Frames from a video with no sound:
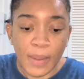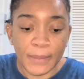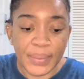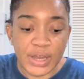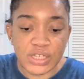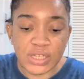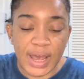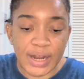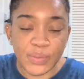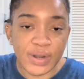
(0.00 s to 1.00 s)
But to
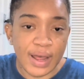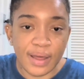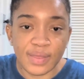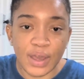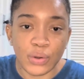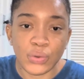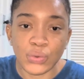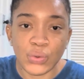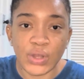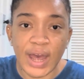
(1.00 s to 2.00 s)
anyone out there
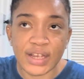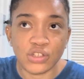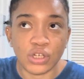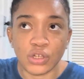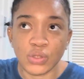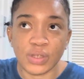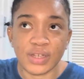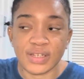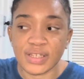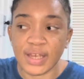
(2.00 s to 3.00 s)
who has struggles with
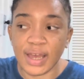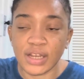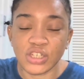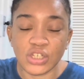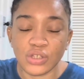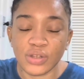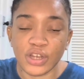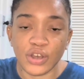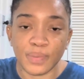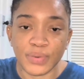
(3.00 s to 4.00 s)
their skin, just know
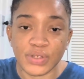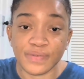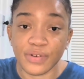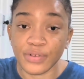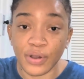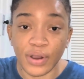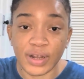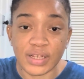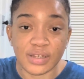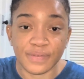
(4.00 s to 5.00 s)
that you're beautiful
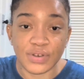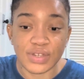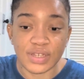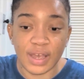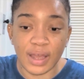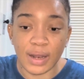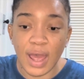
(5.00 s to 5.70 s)
regardless of your skin.